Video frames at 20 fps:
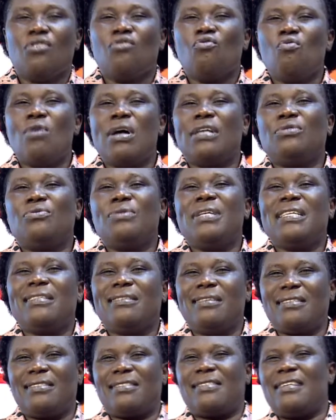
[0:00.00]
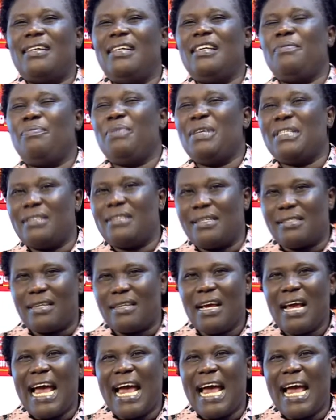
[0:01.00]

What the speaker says: who are doing this silly business.